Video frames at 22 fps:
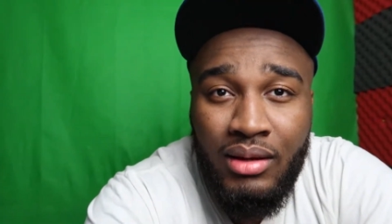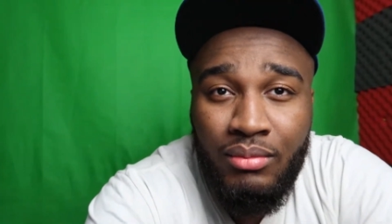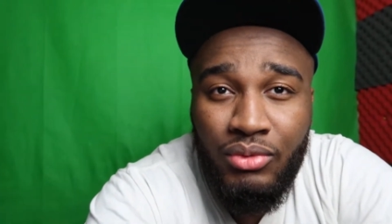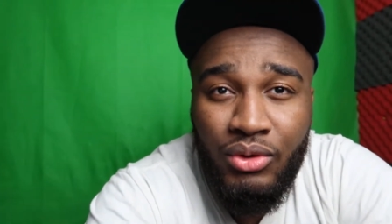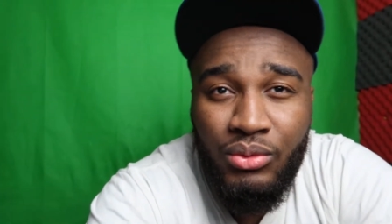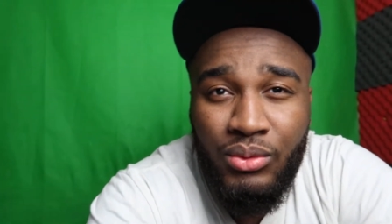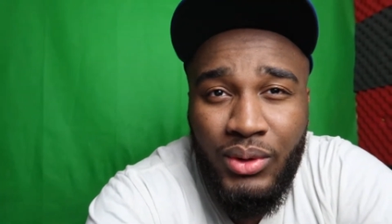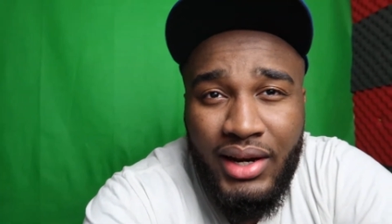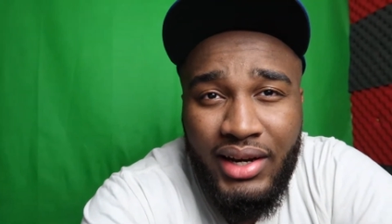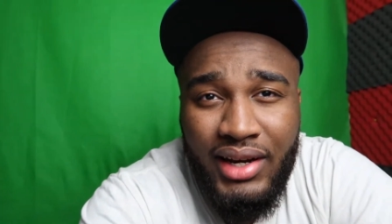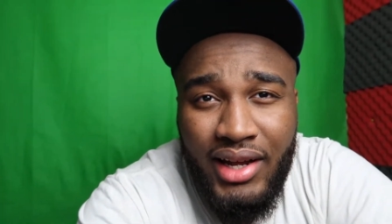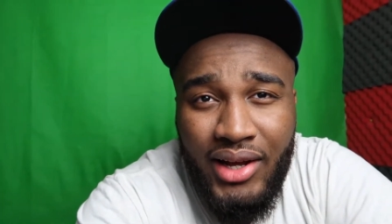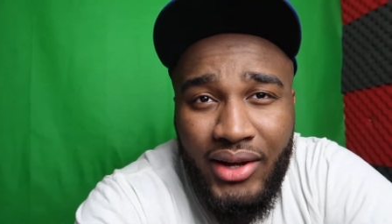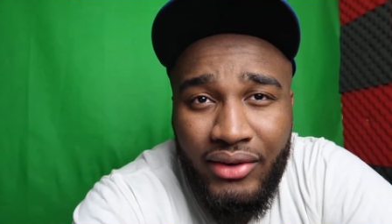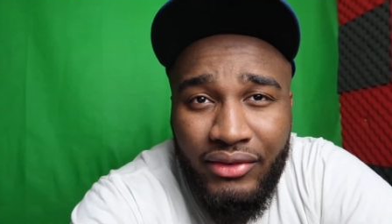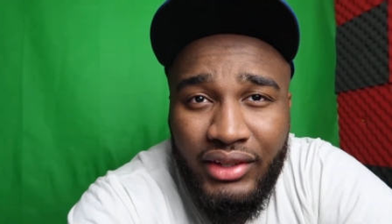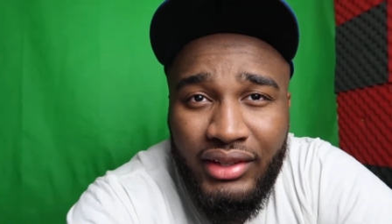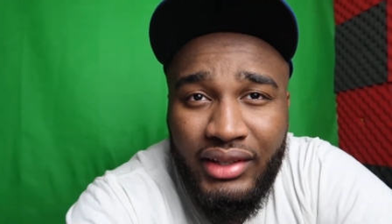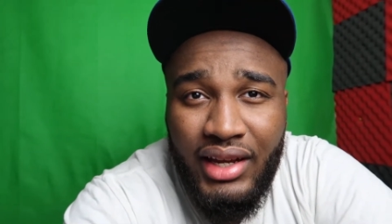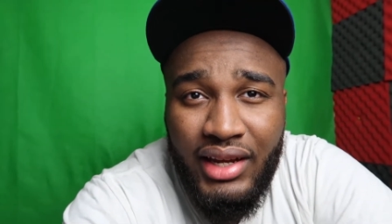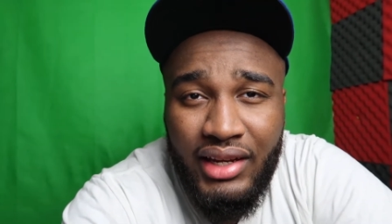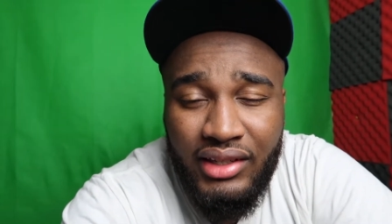But right now,
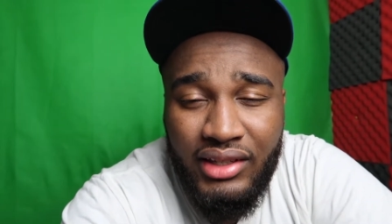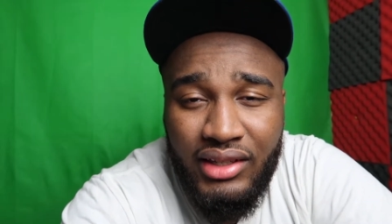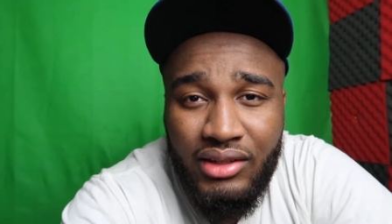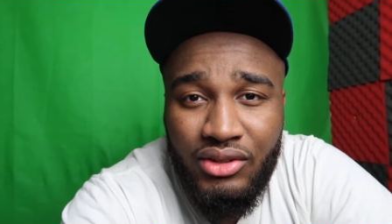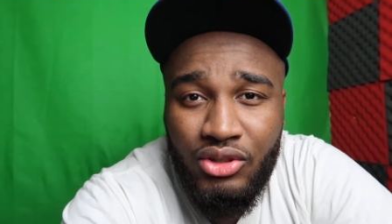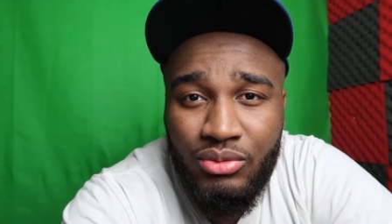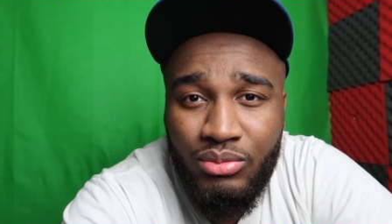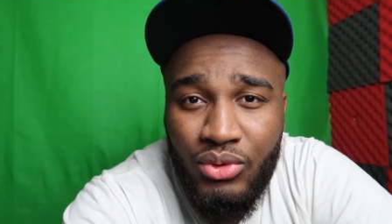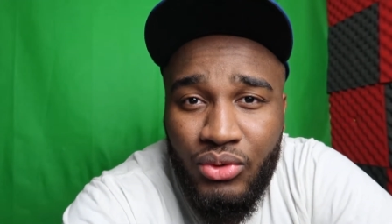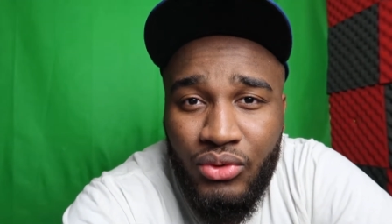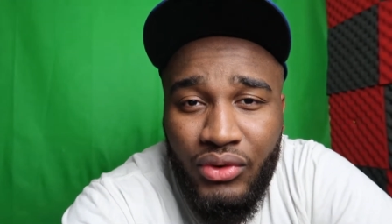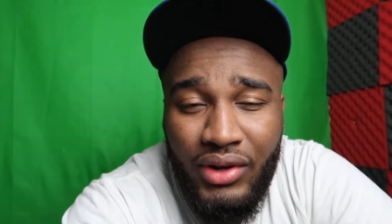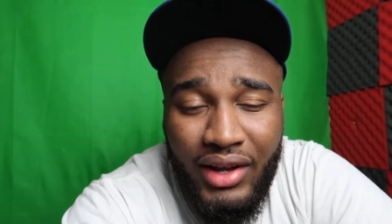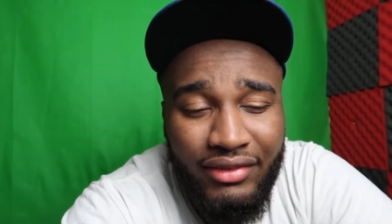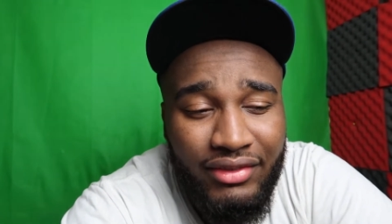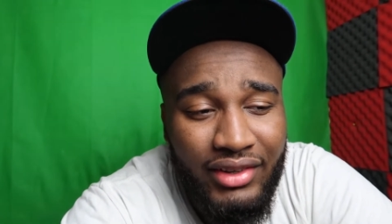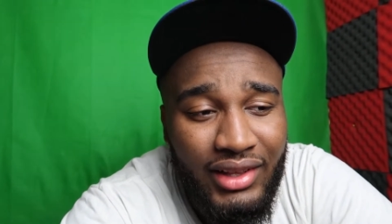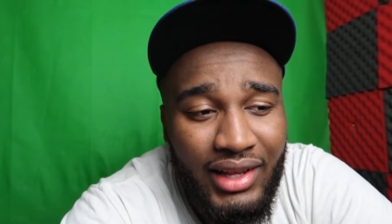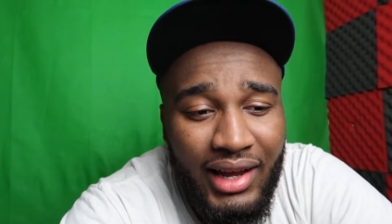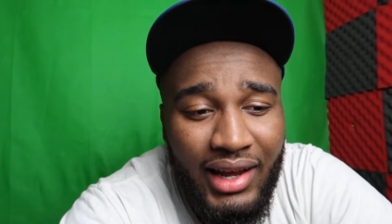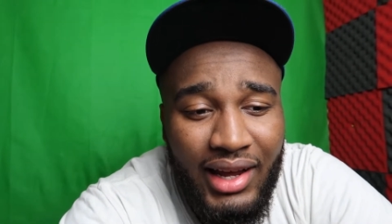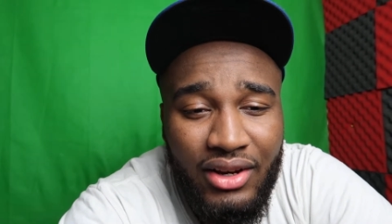everything seems smooth. I
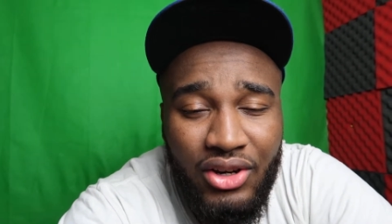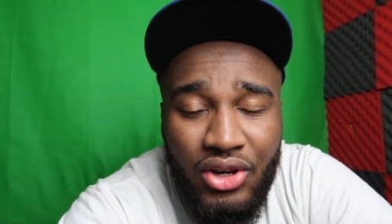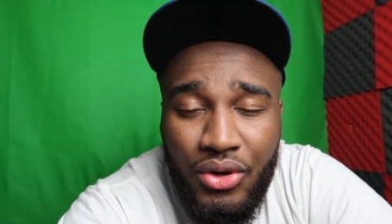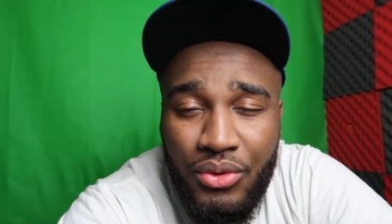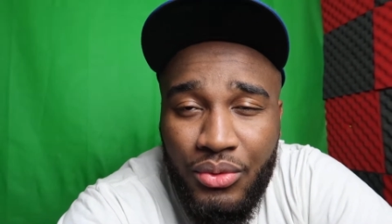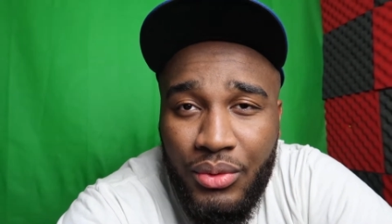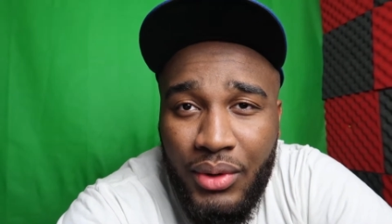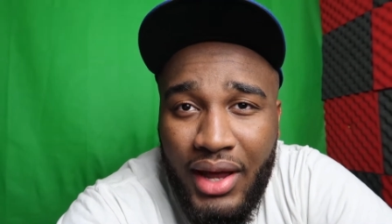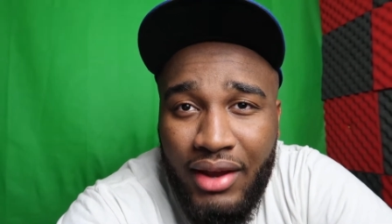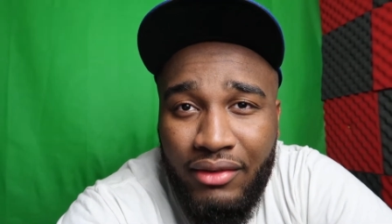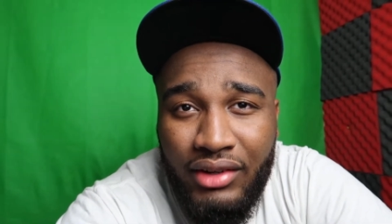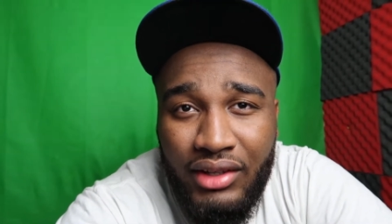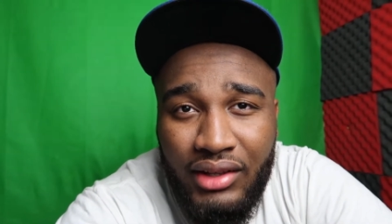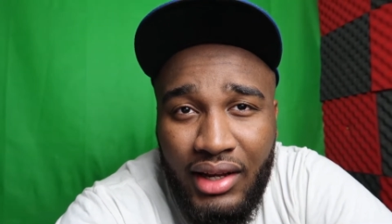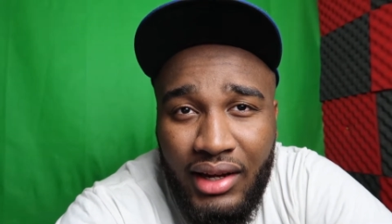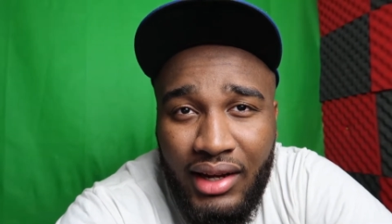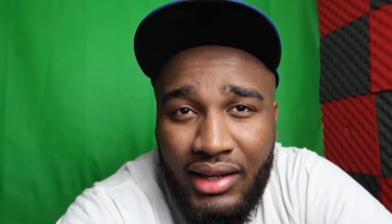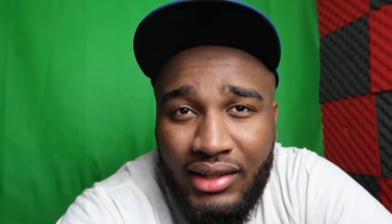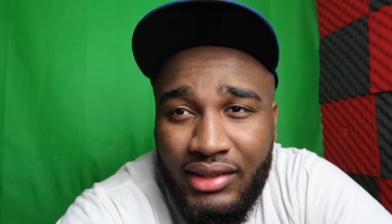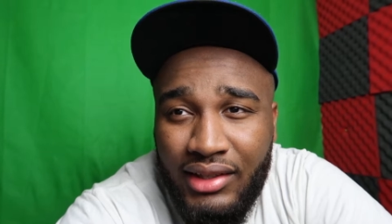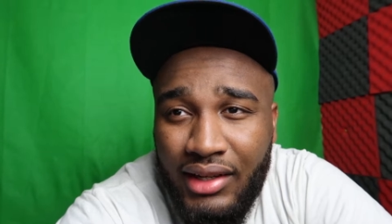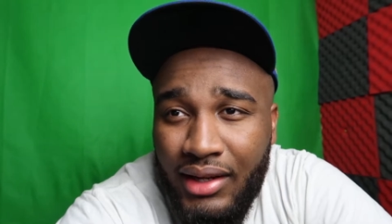feel like I know
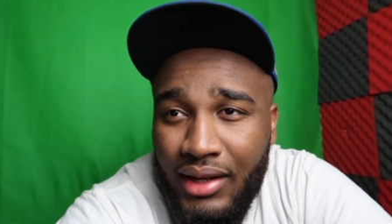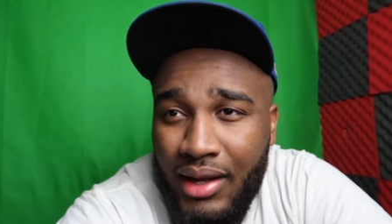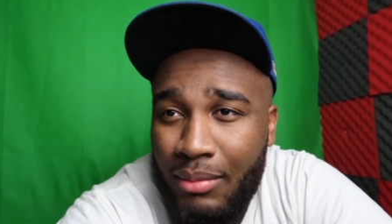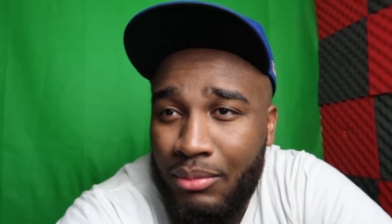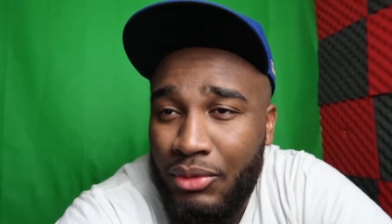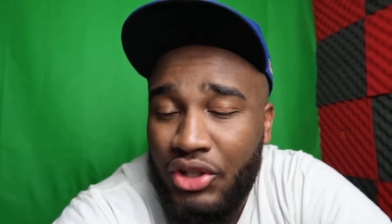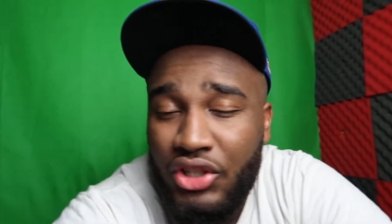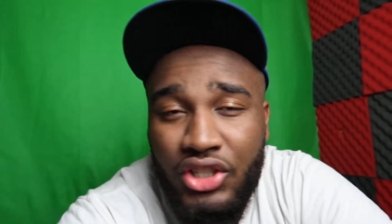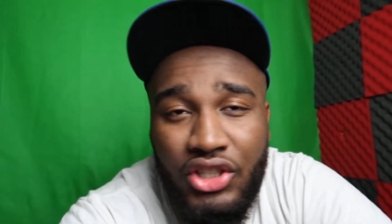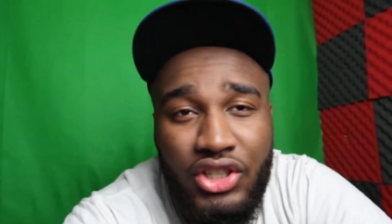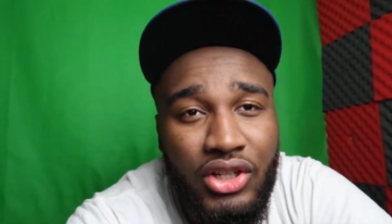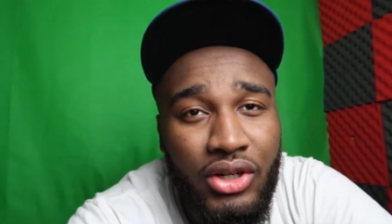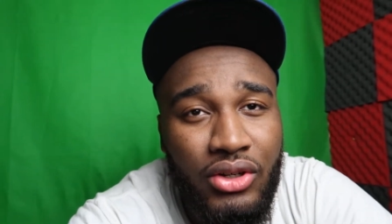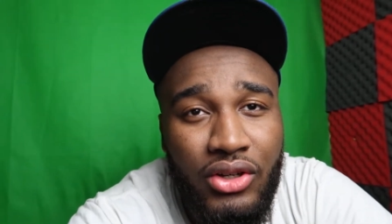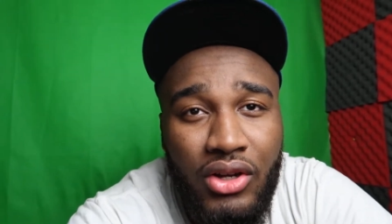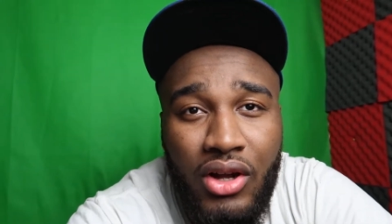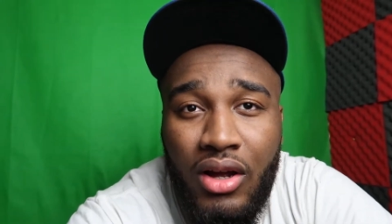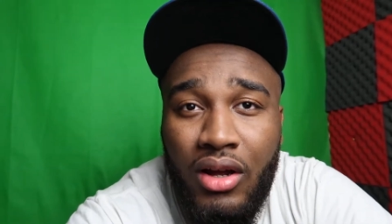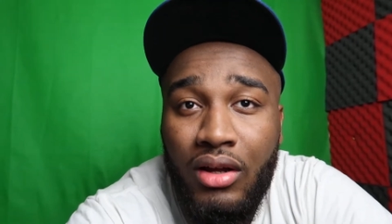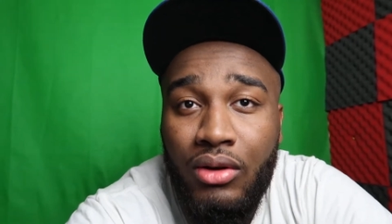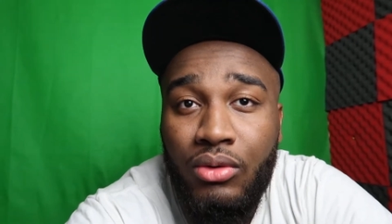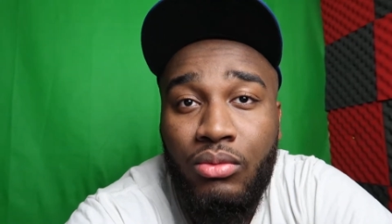everything I said. I'm going to just show
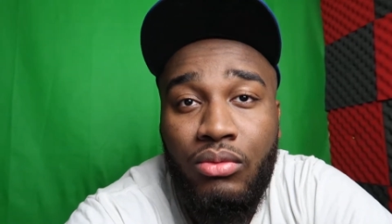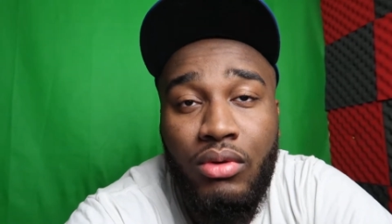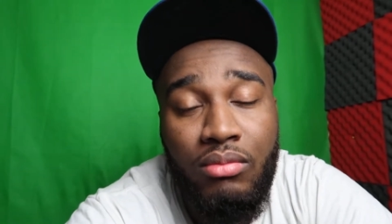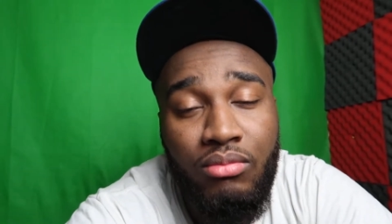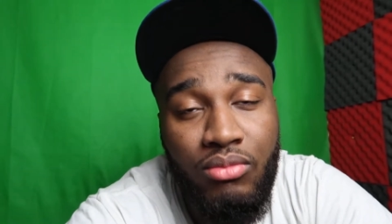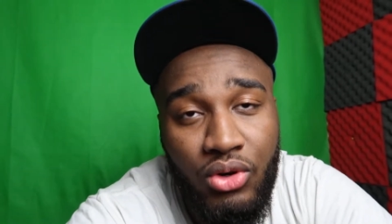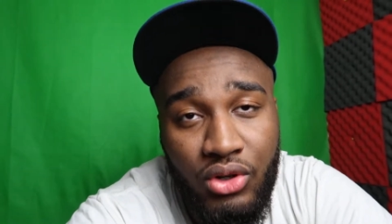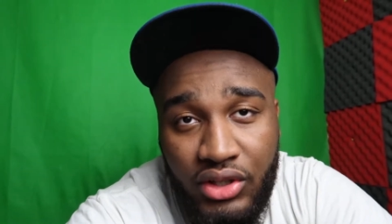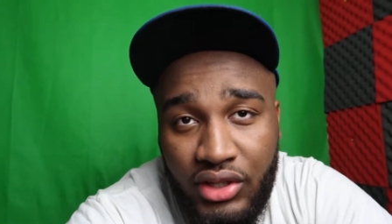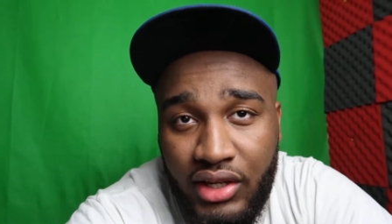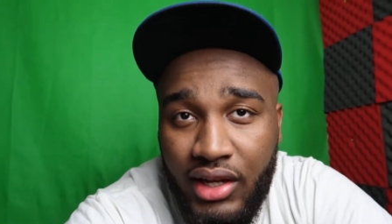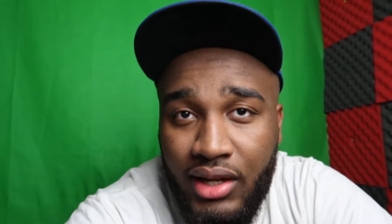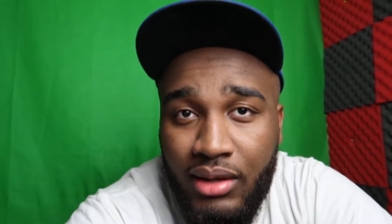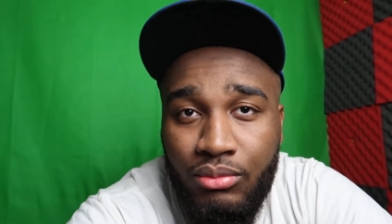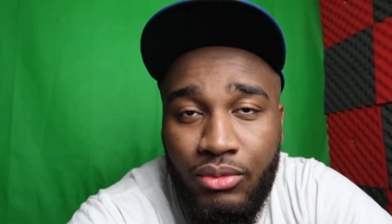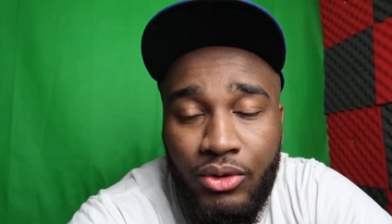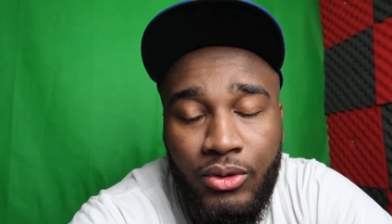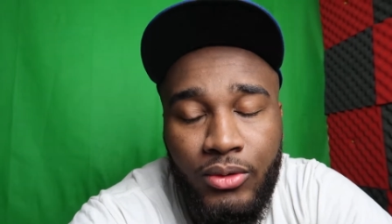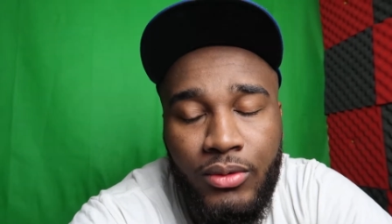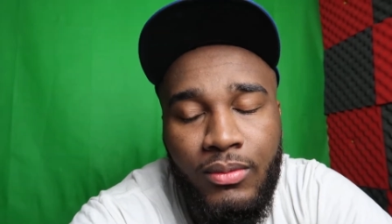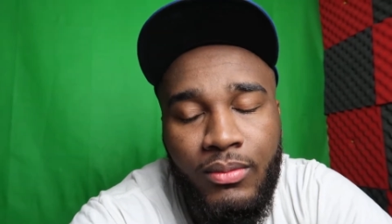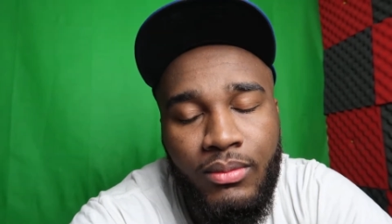y'all one more time,
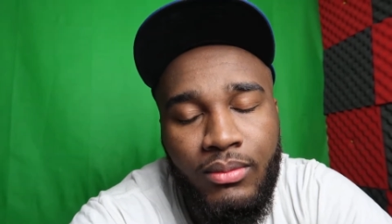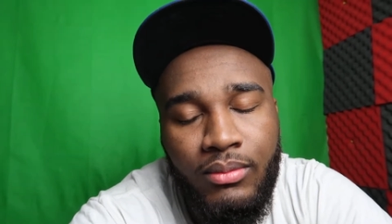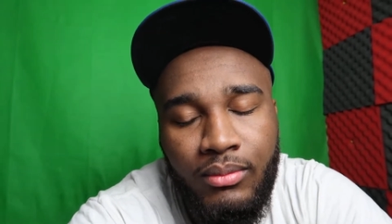bro.